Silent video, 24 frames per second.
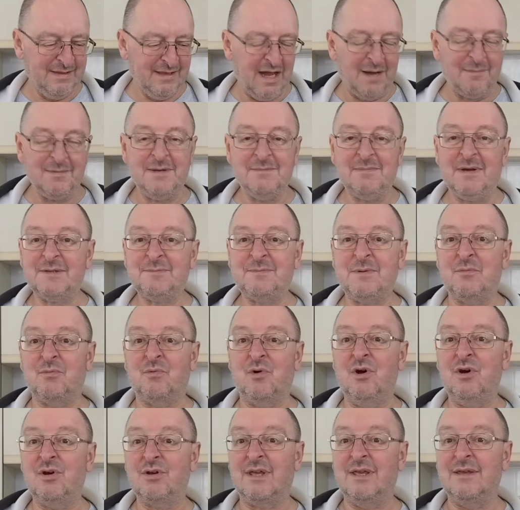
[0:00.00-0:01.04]
I mean, it must be
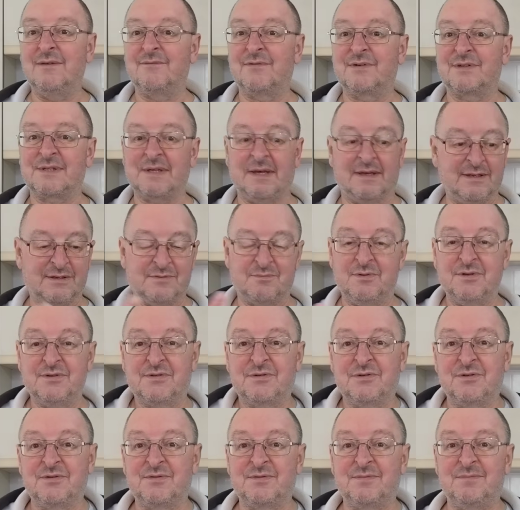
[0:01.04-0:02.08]
working for Sainsbury's
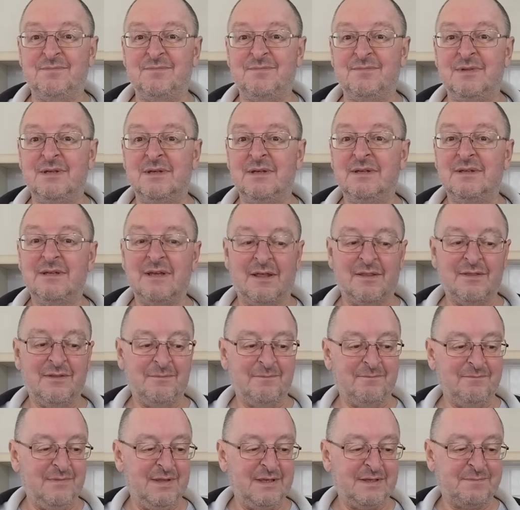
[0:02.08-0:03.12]
because, you
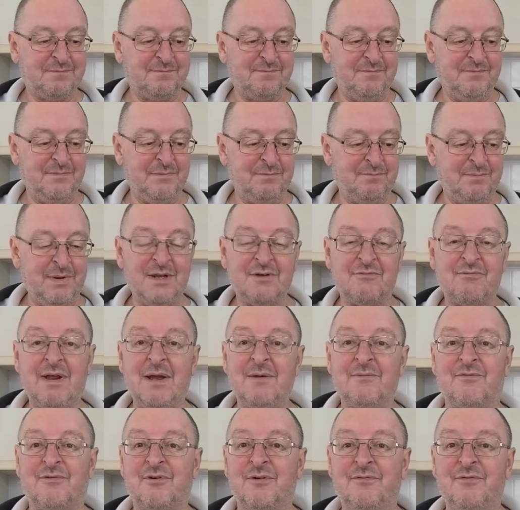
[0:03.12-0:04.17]
know, it's been
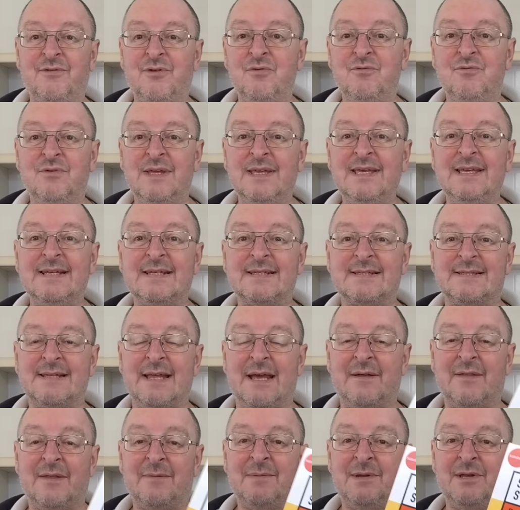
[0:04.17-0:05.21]
around for a few years
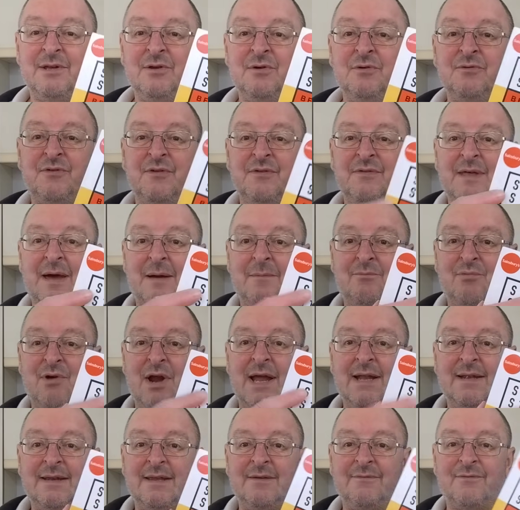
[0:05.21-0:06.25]
now. They've been using that
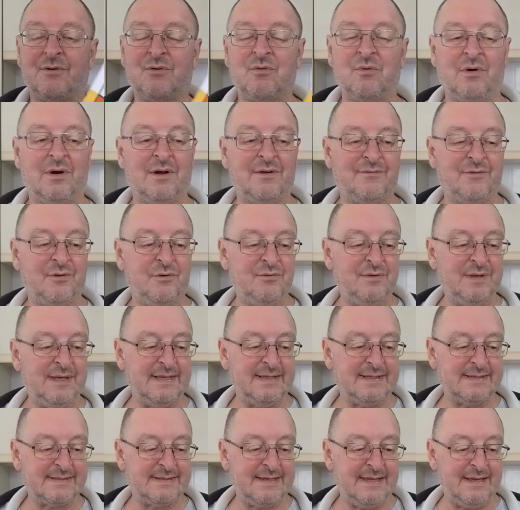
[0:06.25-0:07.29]
branding for quite a few
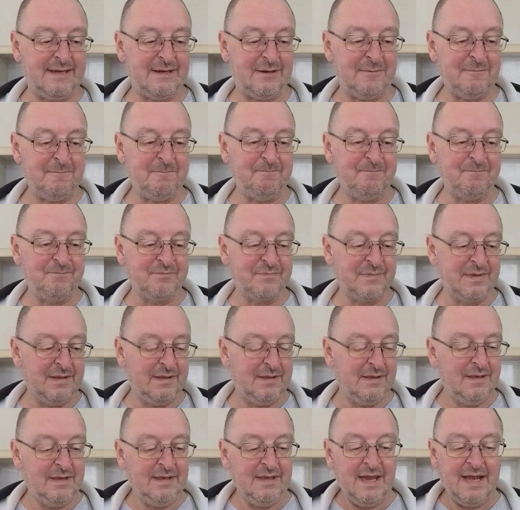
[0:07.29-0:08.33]
years now.
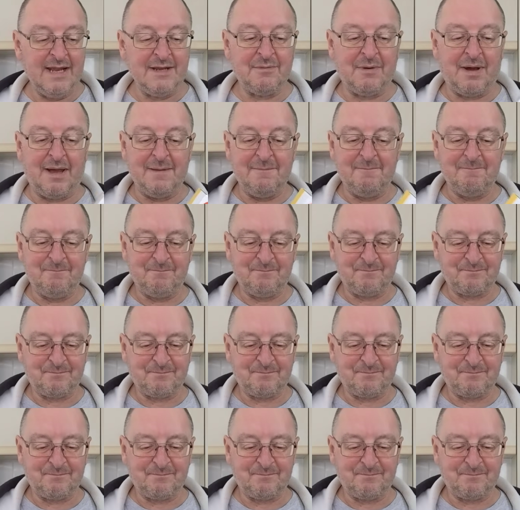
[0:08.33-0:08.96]
Anyway.